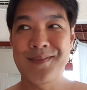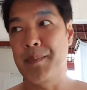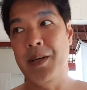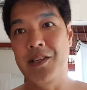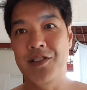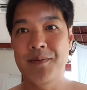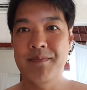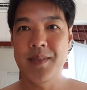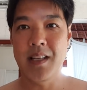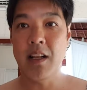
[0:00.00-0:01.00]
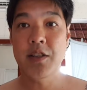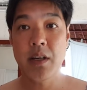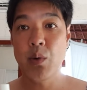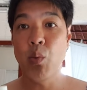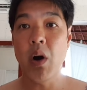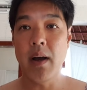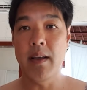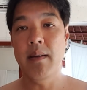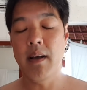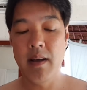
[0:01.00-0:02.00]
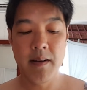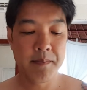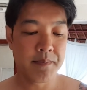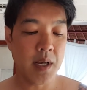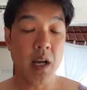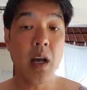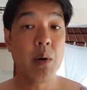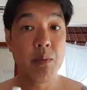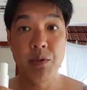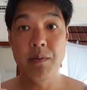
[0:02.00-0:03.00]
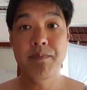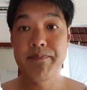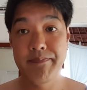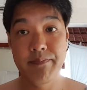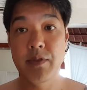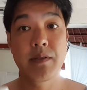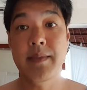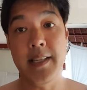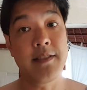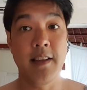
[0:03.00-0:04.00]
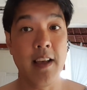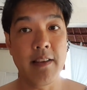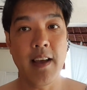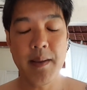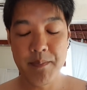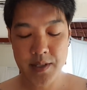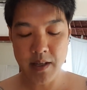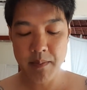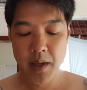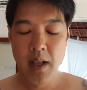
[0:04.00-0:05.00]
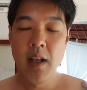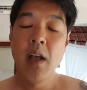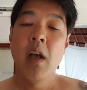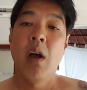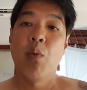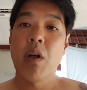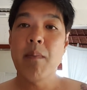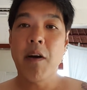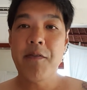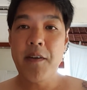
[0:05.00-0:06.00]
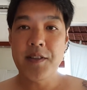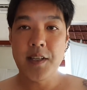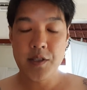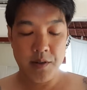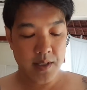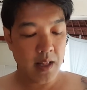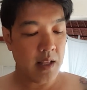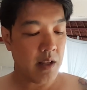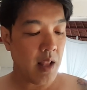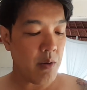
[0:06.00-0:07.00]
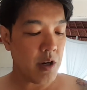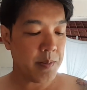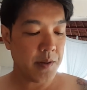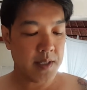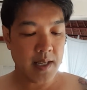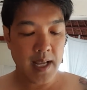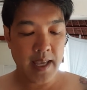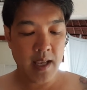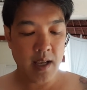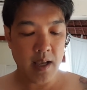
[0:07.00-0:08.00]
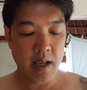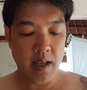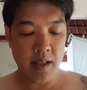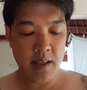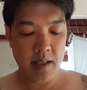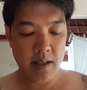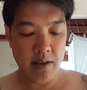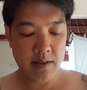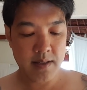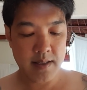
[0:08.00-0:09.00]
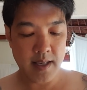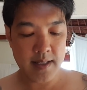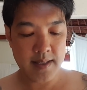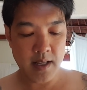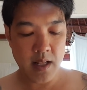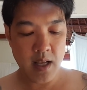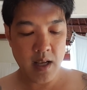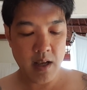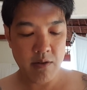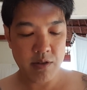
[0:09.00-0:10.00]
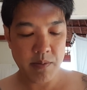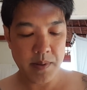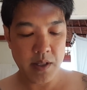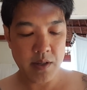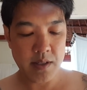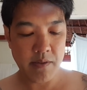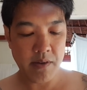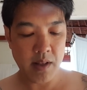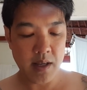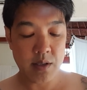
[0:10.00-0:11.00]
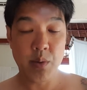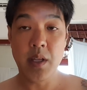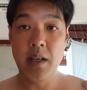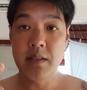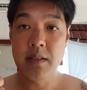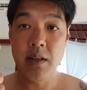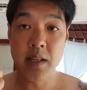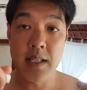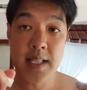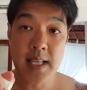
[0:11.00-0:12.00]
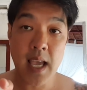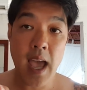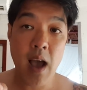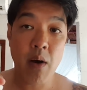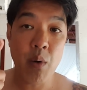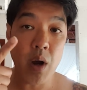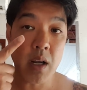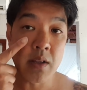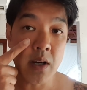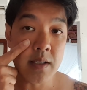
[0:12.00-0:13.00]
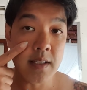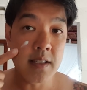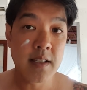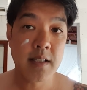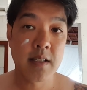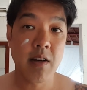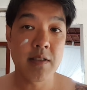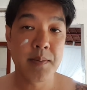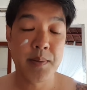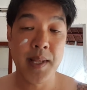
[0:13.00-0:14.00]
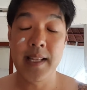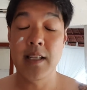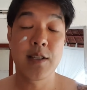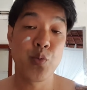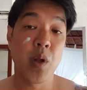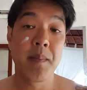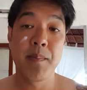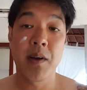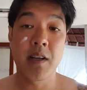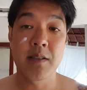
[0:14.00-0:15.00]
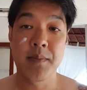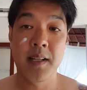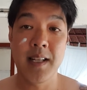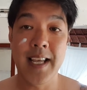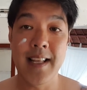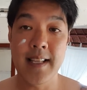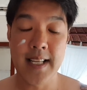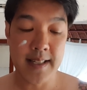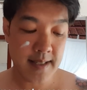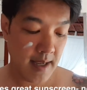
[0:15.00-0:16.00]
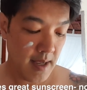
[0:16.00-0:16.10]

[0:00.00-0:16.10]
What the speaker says: the beach. And I'll show you why. We'll test it out, hey? So, one of my favorite sunscreens, La Roche Posay Antelios XL, which I've been using for the last 20 years. So you can see how nice it is. This is cosmetic, this is what I mean by cosmetically elegant.